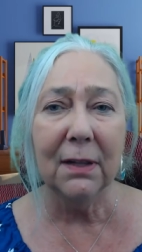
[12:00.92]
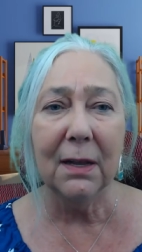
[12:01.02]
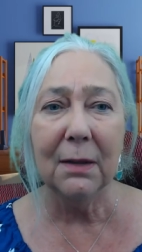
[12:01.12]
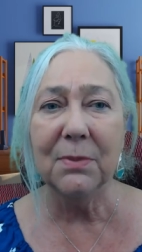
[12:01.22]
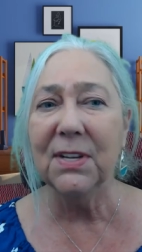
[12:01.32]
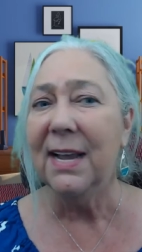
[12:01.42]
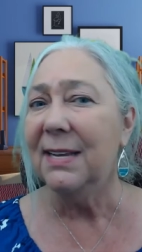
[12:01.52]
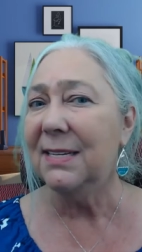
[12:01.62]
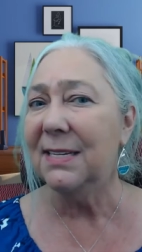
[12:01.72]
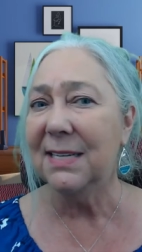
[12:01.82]
clubs,
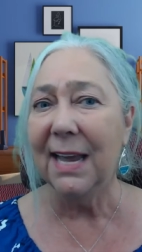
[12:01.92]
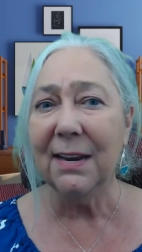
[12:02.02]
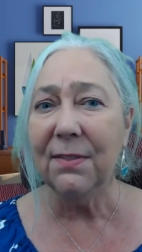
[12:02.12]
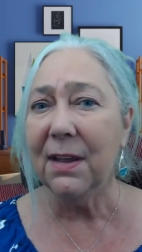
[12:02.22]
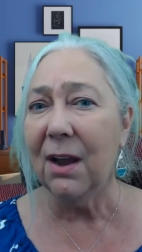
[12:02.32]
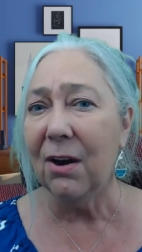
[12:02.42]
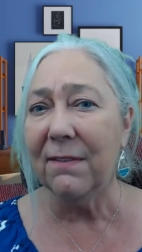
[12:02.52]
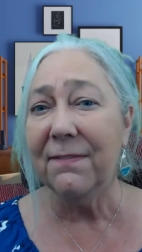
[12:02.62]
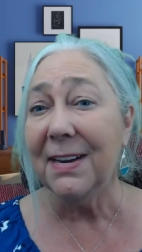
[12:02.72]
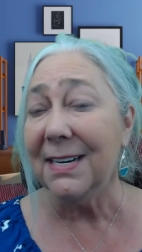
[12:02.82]
state of the
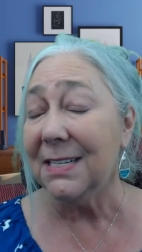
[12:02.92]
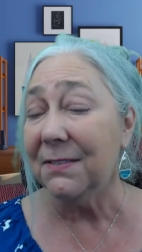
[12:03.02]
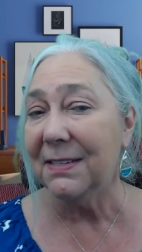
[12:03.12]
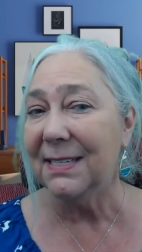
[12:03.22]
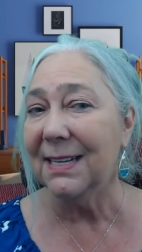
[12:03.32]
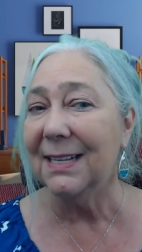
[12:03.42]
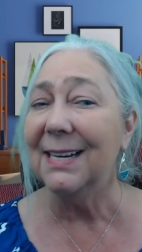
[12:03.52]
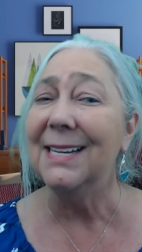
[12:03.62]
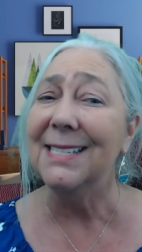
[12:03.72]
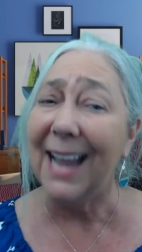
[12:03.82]
art fitness
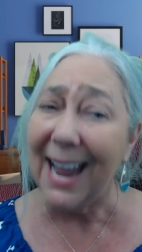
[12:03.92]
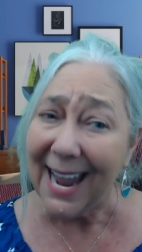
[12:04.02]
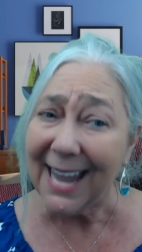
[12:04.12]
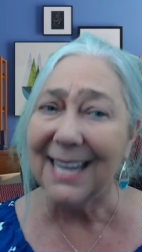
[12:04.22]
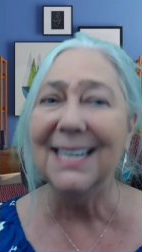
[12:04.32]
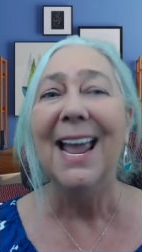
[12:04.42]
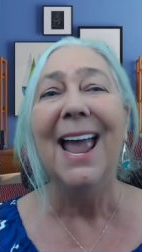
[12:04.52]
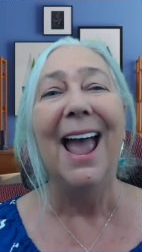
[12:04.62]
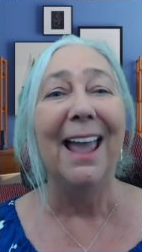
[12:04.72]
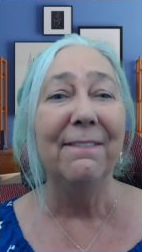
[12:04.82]
facilities, and
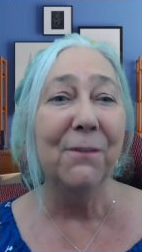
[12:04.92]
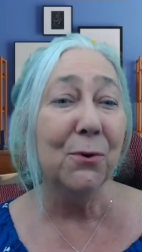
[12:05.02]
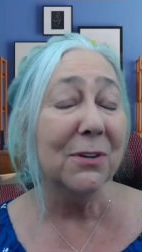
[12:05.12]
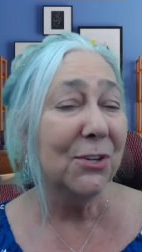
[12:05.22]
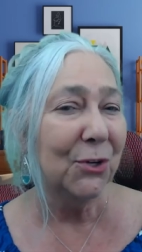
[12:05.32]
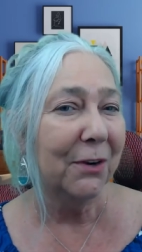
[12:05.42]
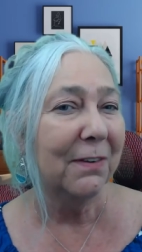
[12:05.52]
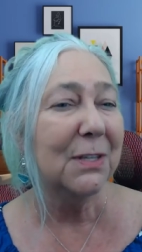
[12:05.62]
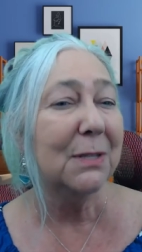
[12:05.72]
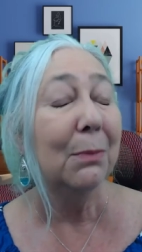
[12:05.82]
a full
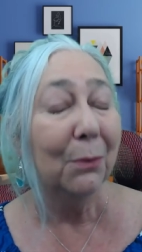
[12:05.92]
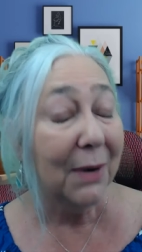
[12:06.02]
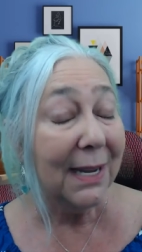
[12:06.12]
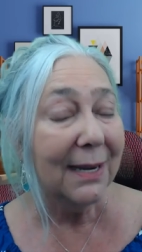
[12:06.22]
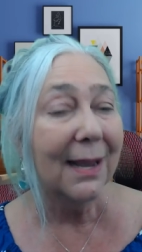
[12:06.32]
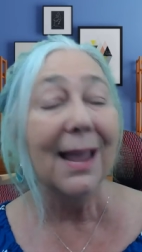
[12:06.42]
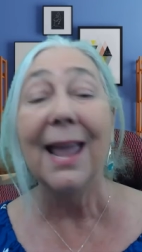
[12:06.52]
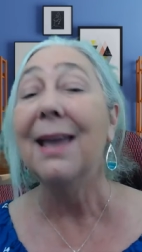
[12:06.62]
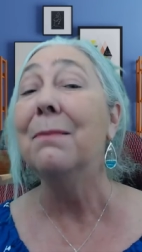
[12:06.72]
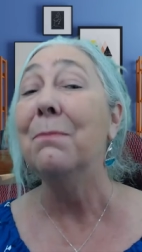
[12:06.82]
service marina
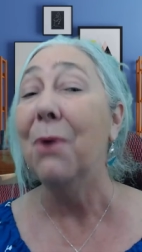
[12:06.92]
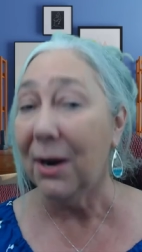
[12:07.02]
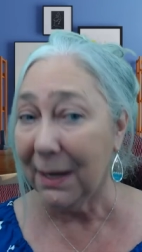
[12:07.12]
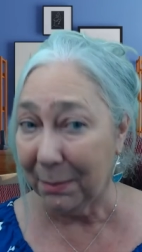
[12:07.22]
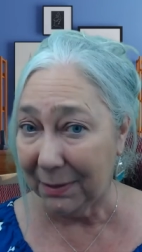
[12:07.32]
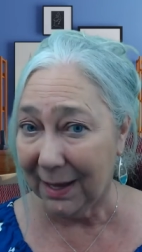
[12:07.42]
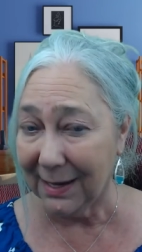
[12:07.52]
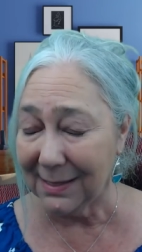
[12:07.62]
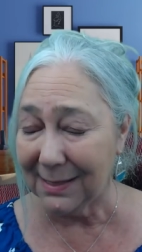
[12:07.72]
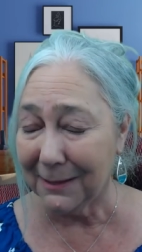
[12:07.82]
and
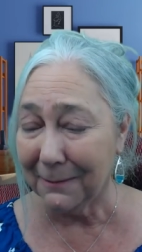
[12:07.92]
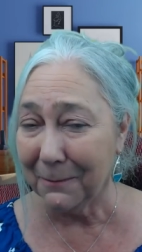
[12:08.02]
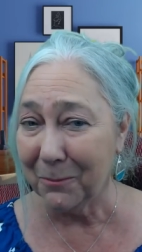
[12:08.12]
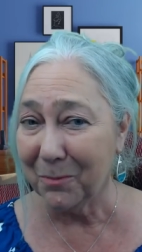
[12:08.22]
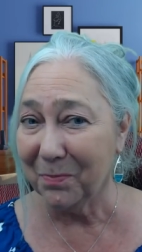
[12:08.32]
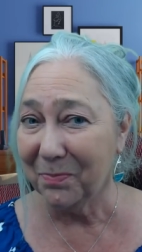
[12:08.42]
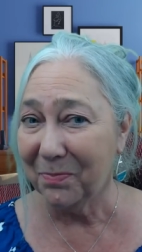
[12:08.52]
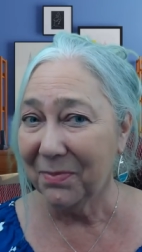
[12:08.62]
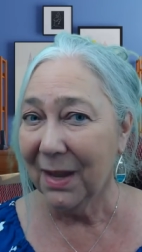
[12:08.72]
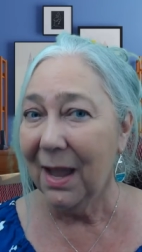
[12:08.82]
marketplace.
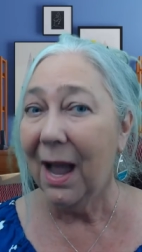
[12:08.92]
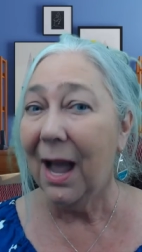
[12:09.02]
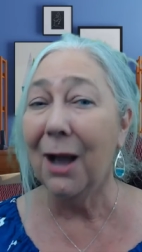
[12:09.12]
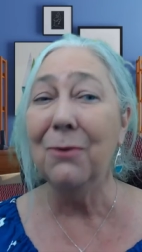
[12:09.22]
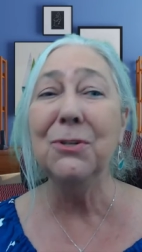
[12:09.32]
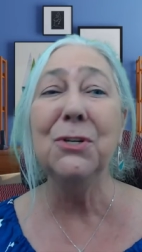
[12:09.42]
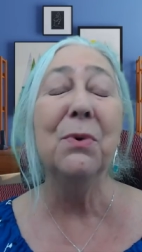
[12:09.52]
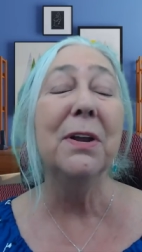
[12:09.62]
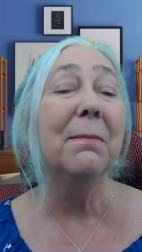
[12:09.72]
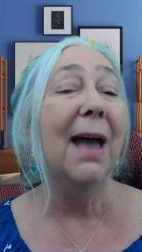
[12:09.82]
On to
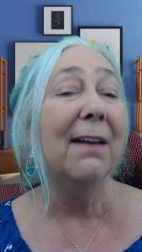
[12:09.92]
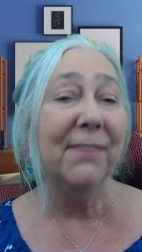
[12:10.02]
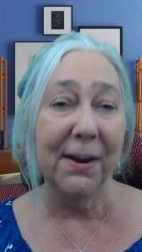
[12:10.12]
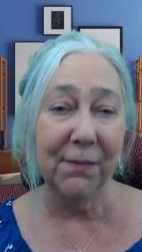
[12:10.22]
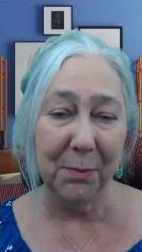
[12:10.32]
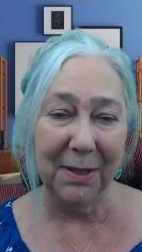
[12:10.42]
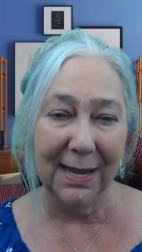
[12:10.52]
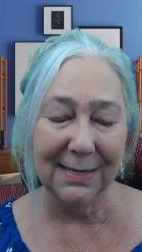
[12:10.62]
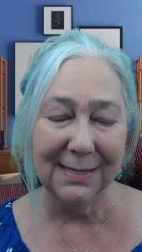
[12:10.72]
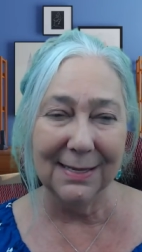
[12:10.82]
one of my favorite
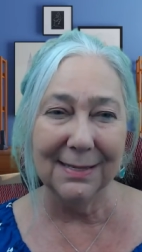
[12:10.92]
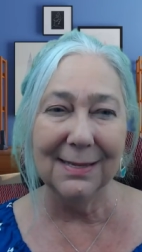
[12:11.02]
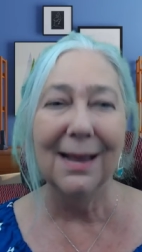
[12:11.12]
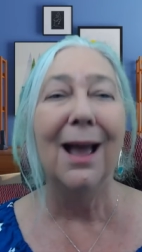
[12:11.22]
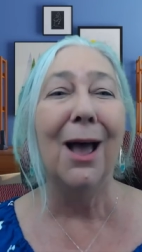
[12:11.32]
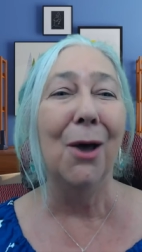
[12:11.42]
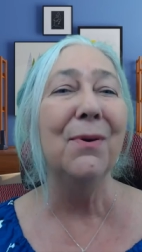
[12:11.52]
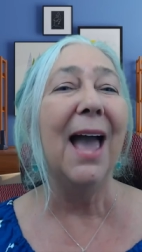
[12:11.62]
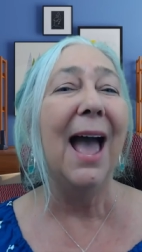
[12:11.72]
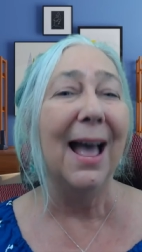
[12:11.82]
places.
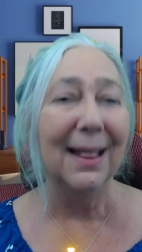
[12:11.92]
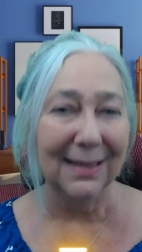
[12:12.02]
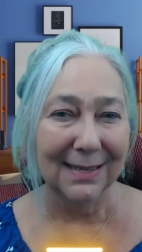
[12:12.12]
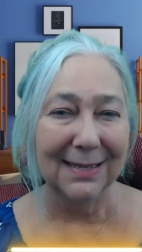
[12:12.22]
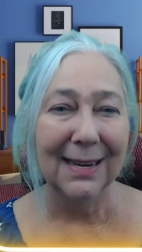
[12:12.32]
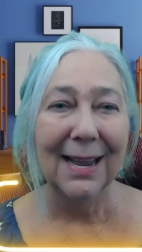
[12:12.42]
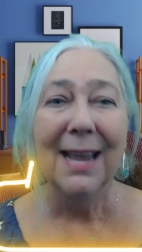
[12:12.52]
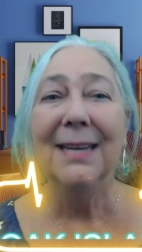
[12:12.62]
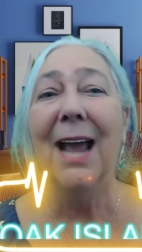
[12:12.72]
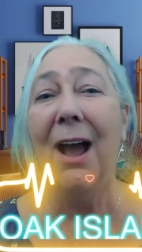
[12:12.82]
Oak Island.
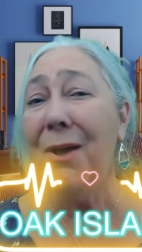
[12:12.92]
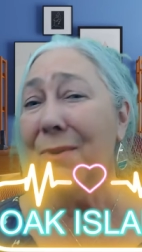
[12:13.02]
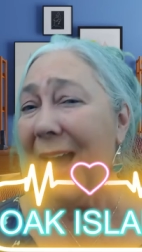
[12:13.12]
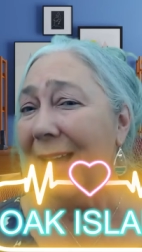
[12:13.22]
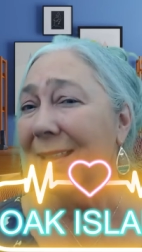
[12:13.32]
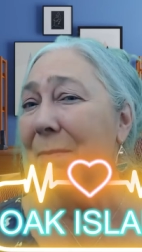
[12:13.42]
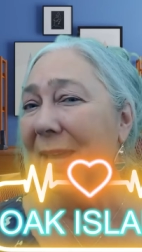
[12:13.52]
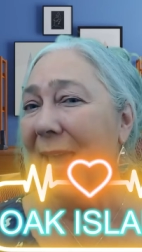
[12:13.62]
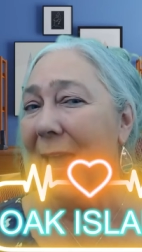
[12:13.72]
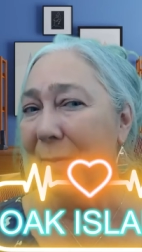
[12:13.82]
Now, Oak Island
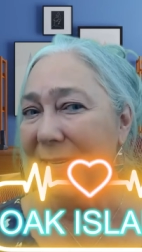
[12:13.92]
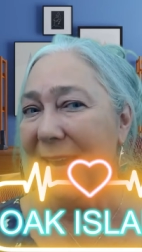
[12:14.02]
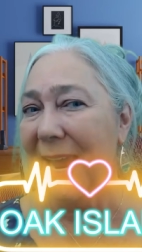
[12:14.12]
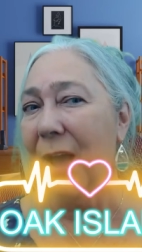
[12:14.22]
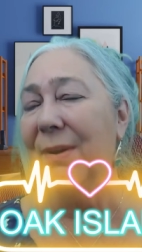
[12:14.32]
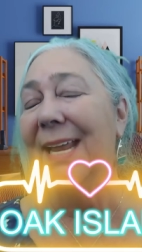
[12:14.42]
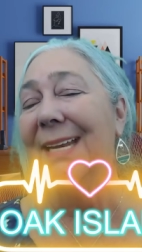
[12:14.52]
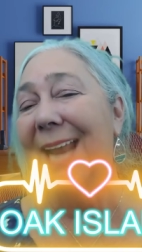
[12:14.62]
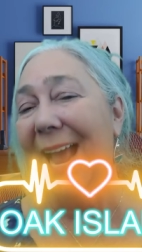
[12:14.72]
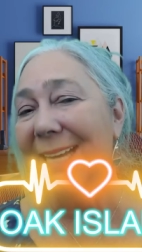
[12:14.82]
became a town
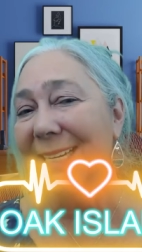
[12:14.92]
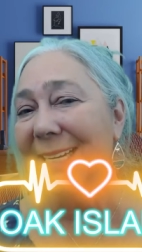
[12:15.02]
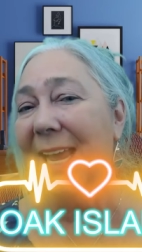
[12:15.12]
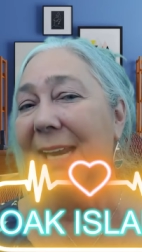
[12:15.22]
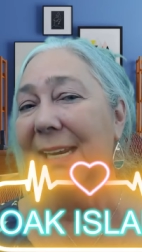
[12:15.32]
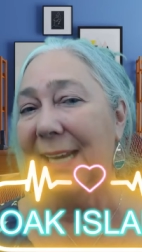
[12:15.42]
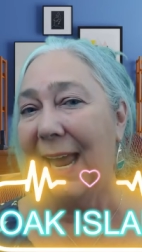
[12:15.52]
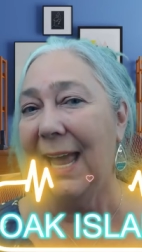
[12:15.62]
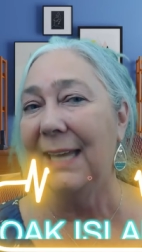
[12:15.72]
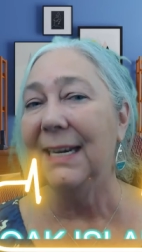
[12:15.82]
in
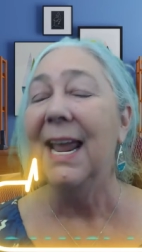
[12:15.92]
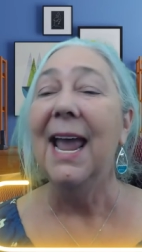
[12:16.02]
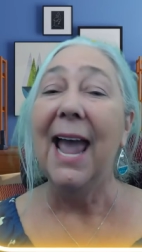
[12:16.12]
1999